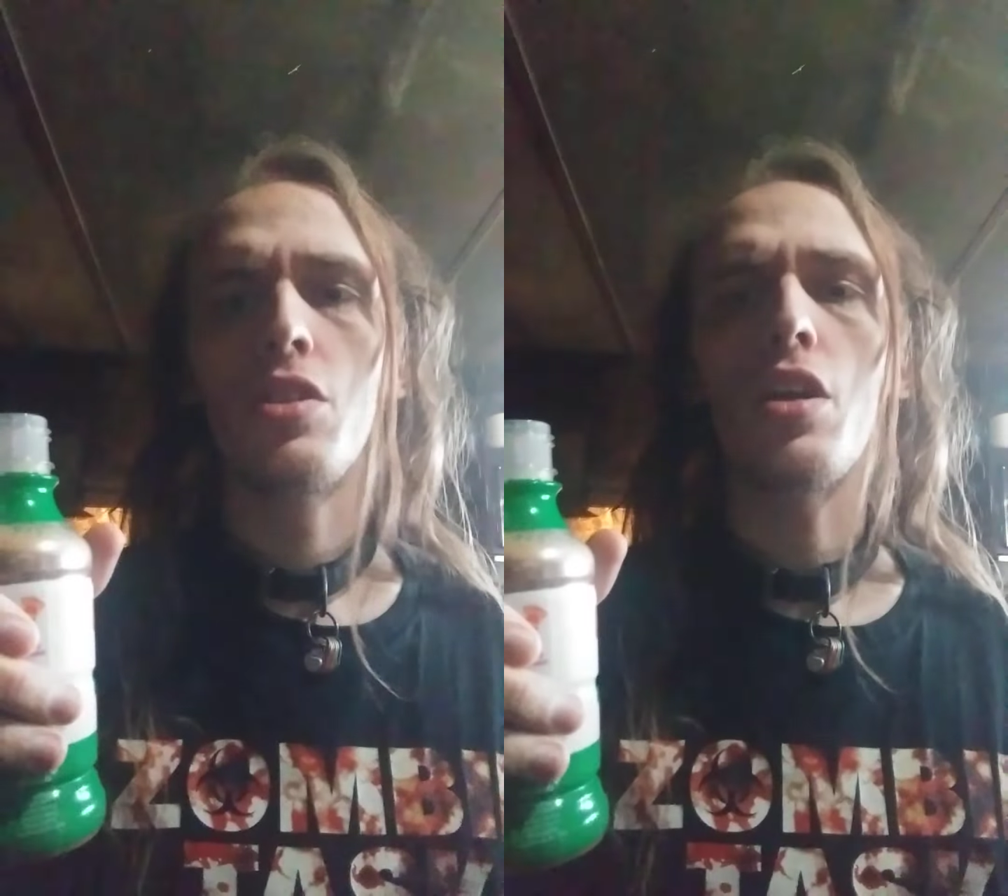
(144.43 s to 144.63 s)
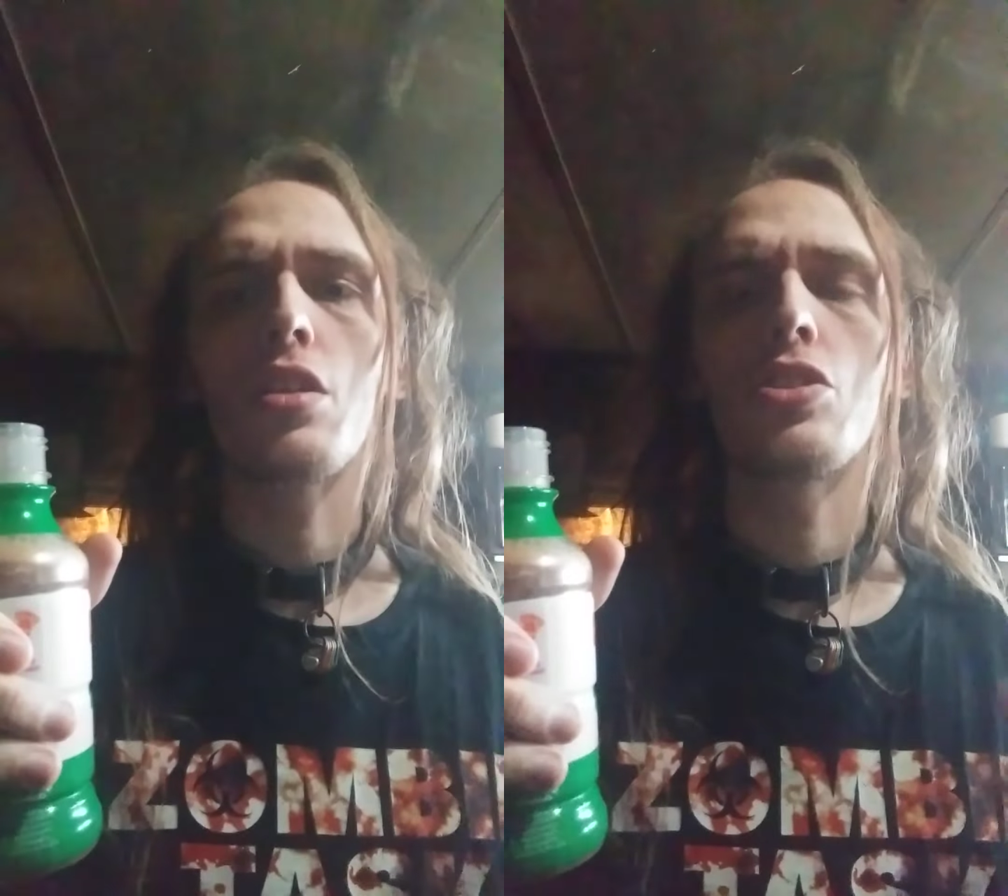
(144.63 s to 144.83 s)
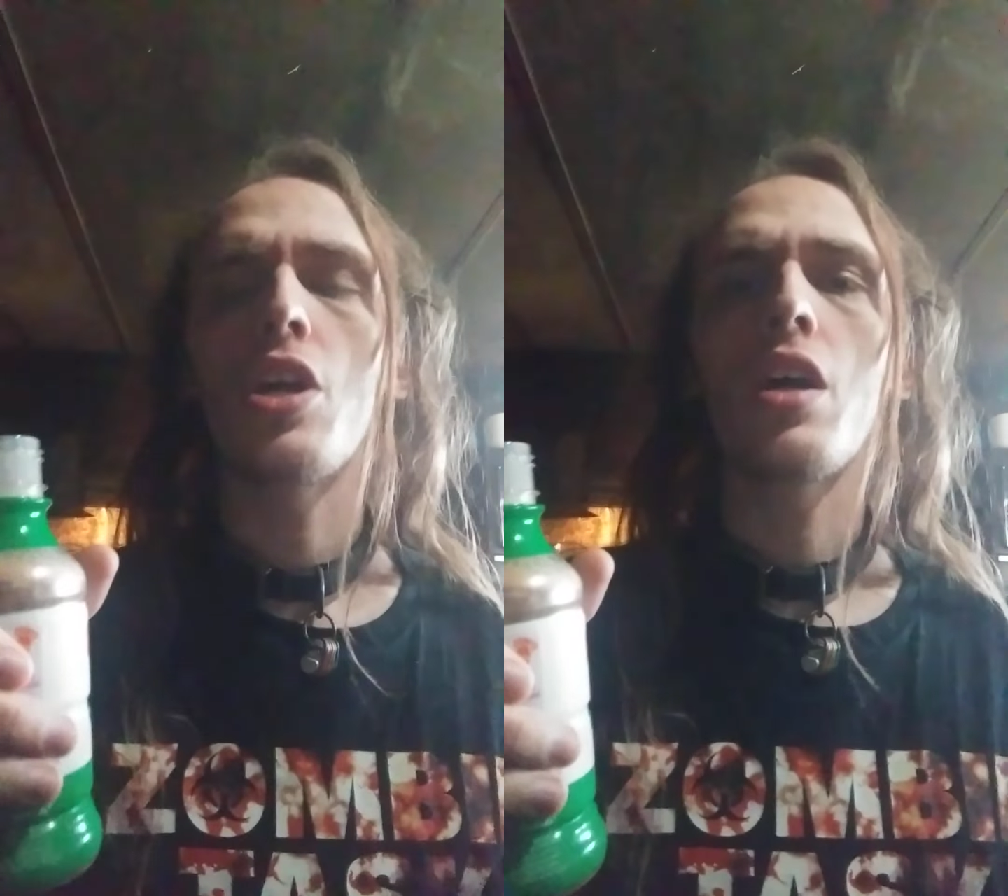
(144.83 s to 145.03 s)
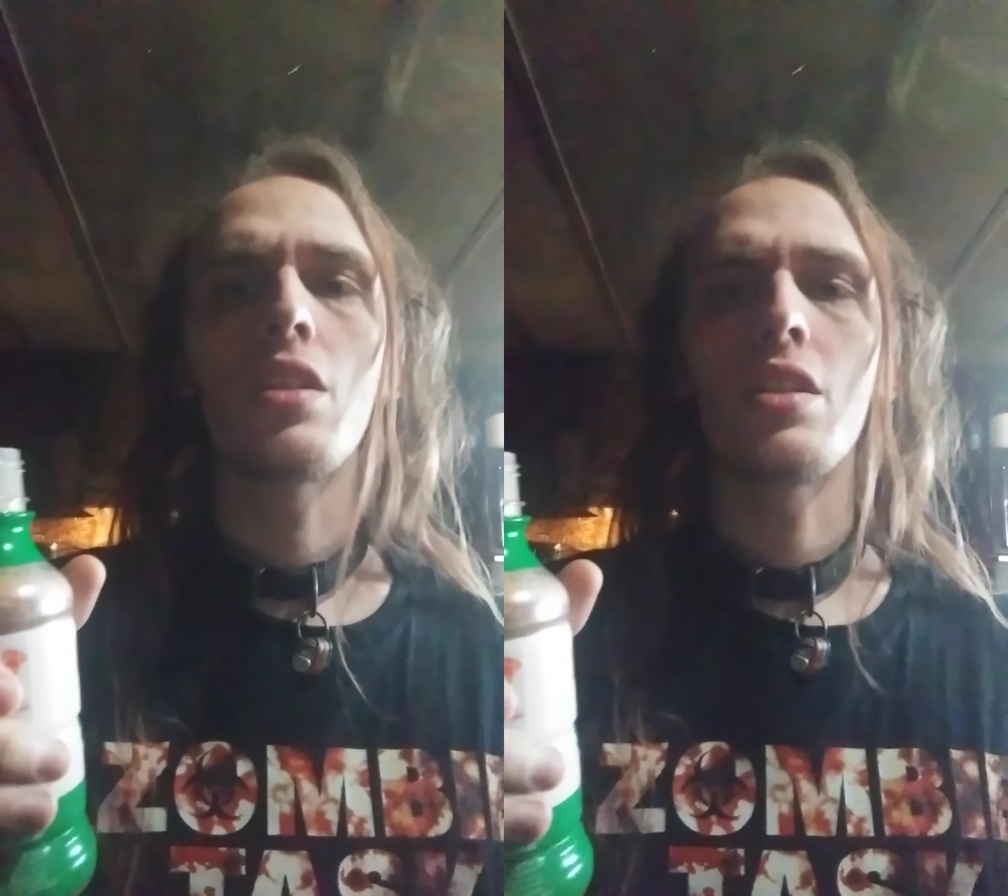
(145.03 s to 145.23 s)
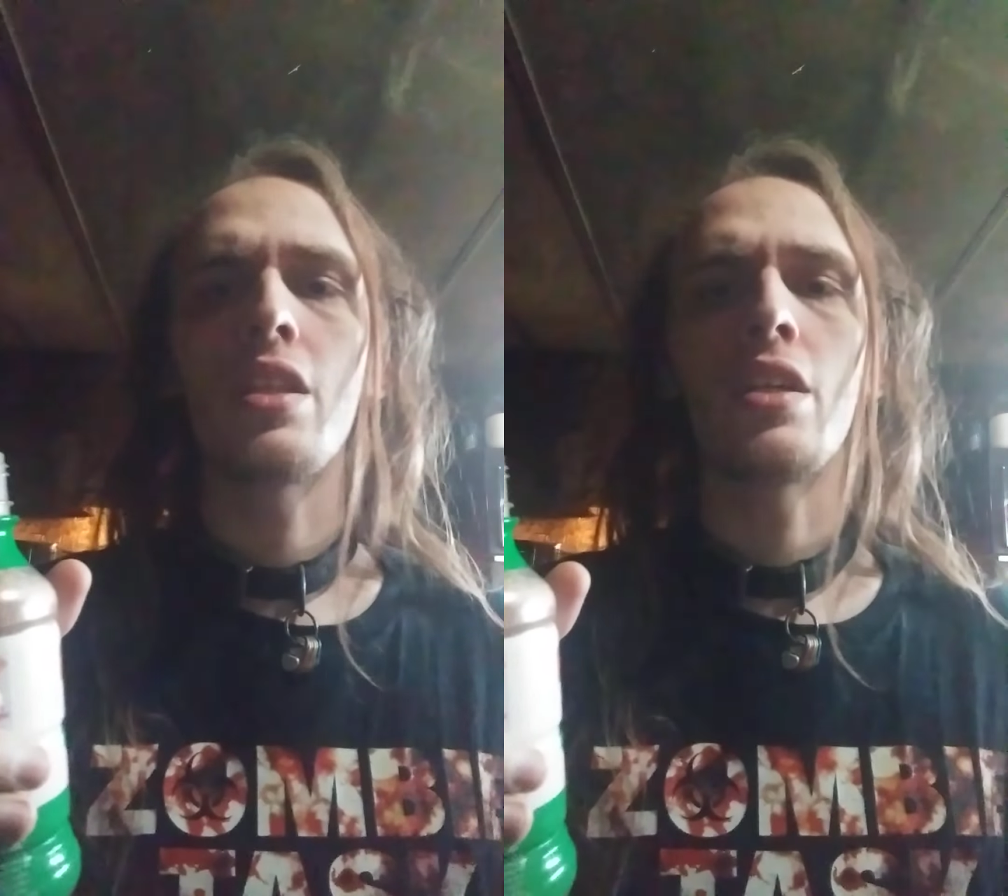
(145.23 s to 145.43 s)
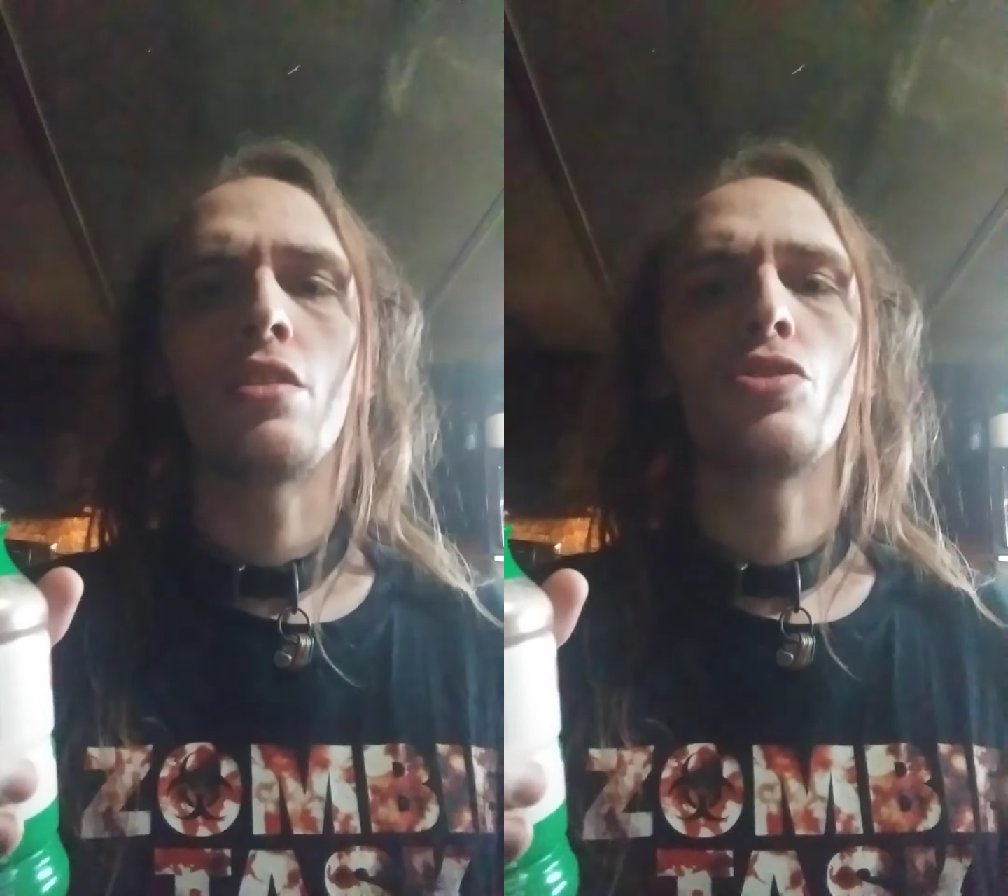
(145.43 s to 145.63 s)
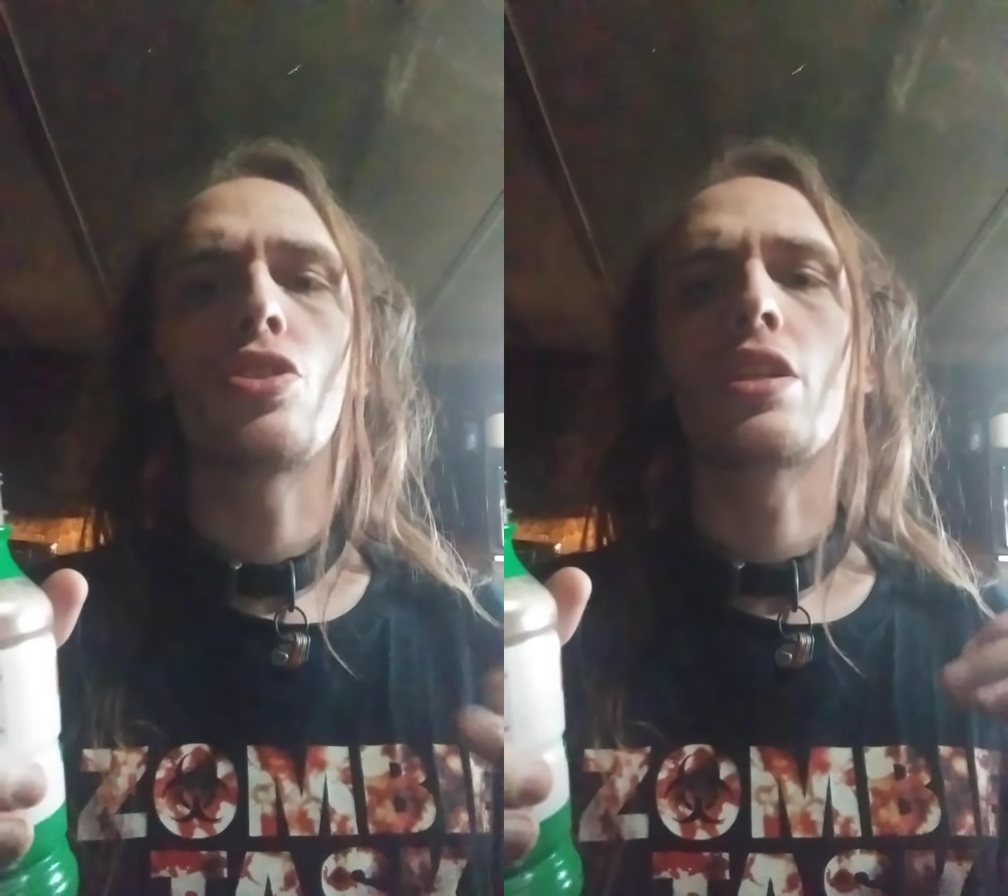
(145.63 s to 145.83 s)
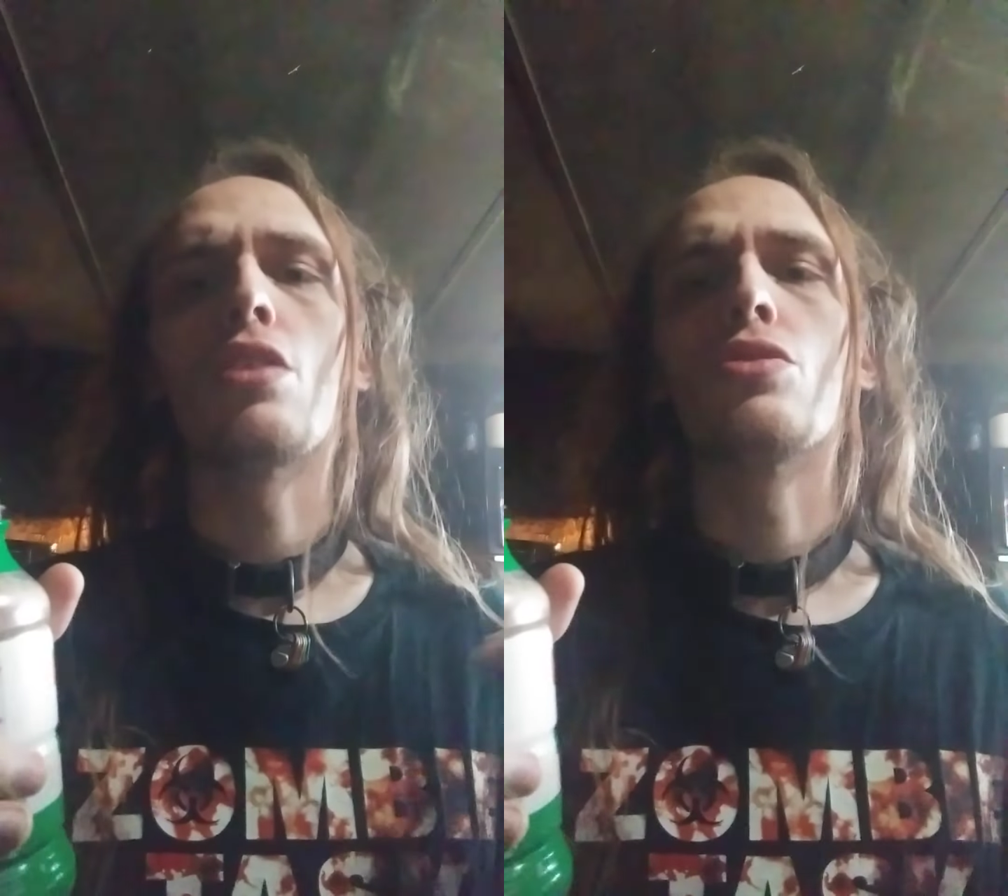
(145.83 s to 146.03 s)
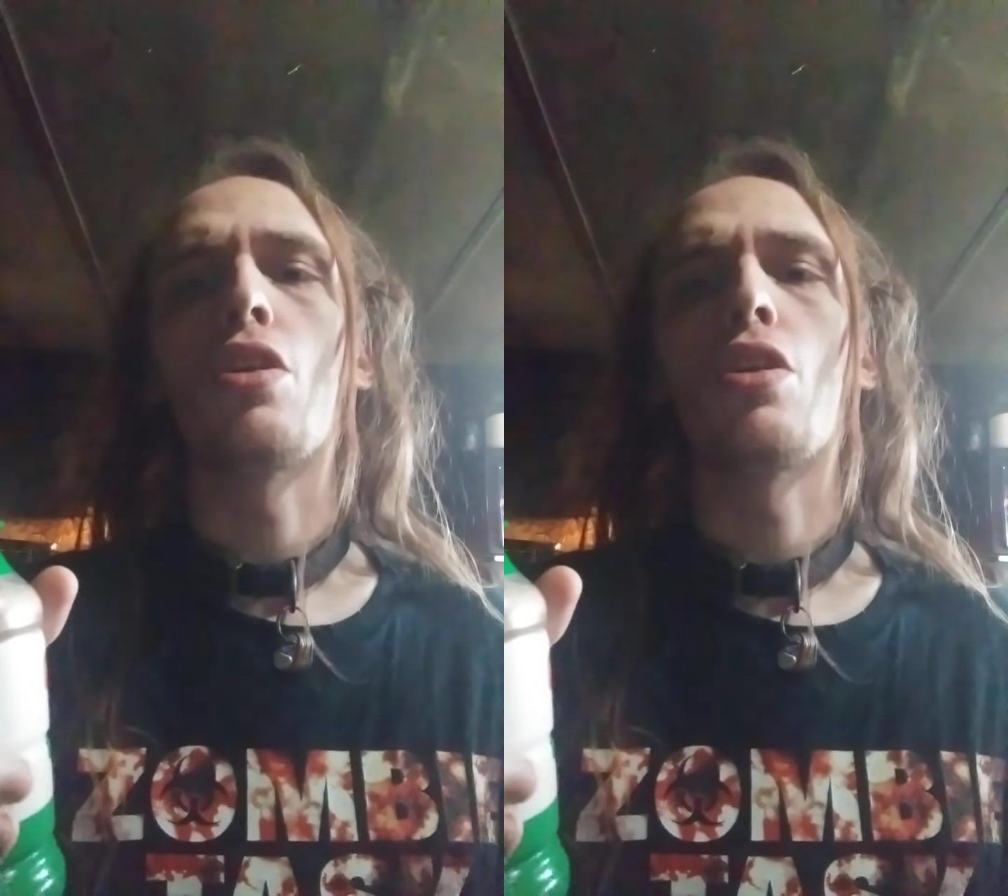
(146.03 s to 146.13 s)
dark chocolate that usually goes